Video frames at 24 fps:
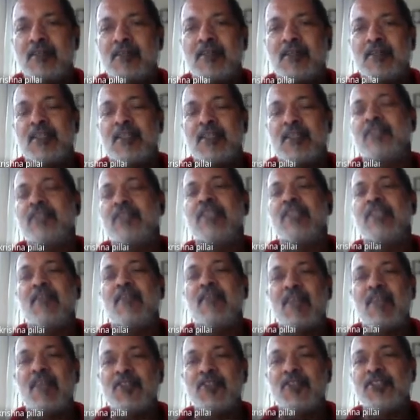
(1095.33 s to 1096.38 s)
energy
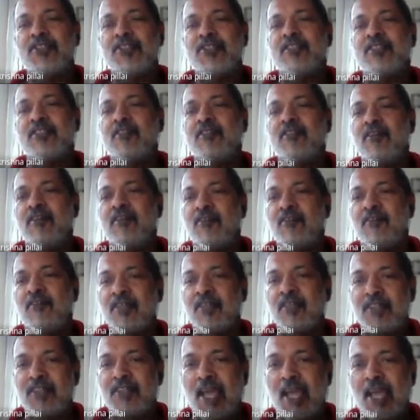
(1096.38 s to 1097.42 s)
levels
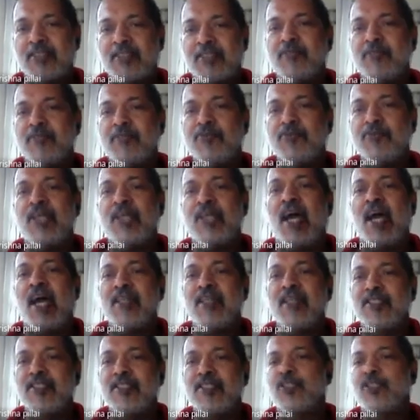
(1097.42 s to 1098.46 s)
in the atoms and
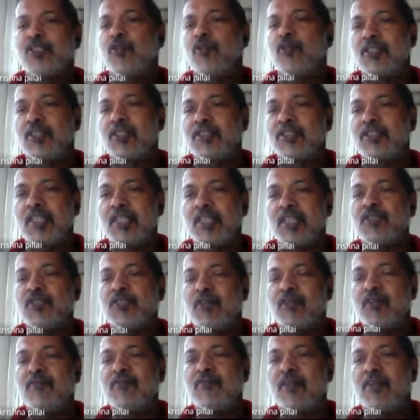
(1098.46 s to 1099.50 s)
in the solids? That is
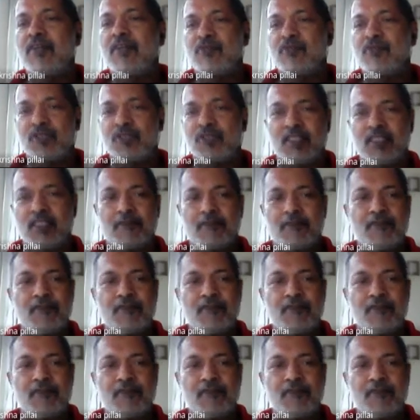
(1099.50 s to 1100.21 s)
what we have to see.